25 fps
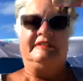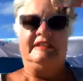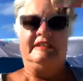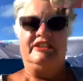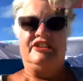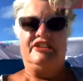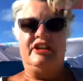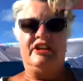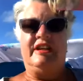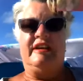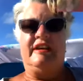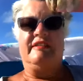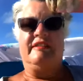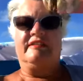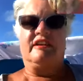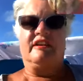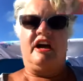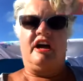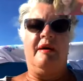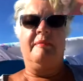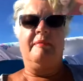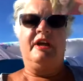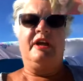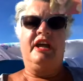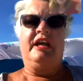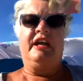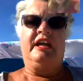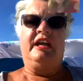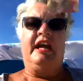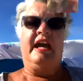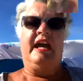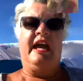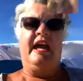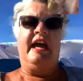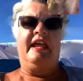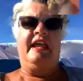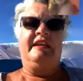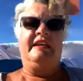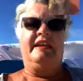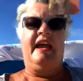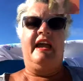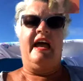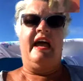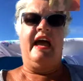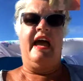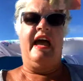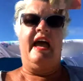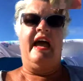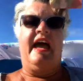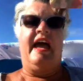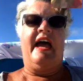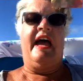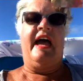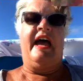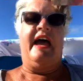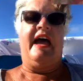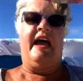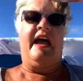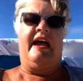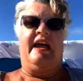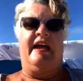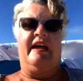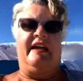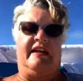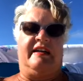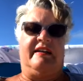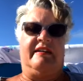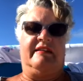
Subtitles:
She is coming in. Yay!